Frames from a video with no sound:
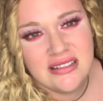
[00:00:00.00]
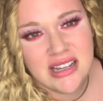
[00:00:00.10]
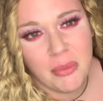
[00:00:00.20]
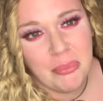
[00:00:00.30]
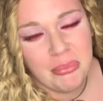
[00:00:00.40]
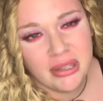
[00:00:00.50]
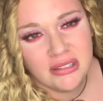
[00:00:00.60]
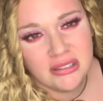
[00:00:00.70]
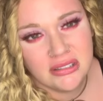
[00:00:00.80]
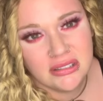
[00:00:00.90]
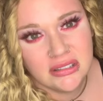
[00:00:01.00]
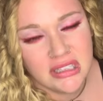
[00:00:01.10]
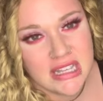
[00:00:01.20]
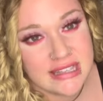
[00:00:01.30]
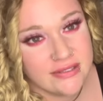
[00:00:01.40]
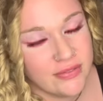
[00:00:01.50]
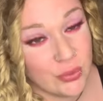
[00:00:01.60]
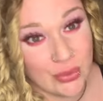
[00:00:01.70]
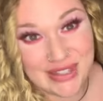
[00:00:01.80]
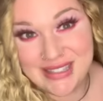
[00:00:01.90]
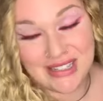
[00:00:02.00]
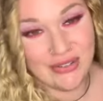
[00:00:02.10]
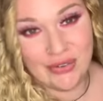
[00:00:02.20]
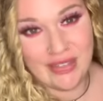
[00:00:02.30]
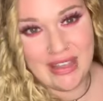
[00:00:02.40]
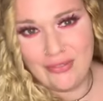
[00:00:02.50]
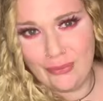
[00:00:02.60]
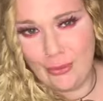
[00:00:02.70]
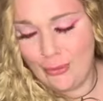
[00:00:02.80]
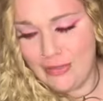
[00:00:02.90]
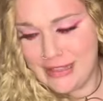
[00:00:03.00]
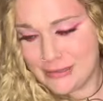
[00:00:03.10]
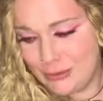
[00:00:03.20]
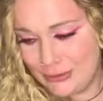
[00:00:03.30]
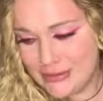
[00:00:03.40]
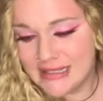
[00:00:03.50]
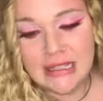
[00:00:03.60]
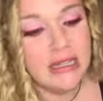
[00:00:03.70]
dump because of all the stuff on there from all these hauls.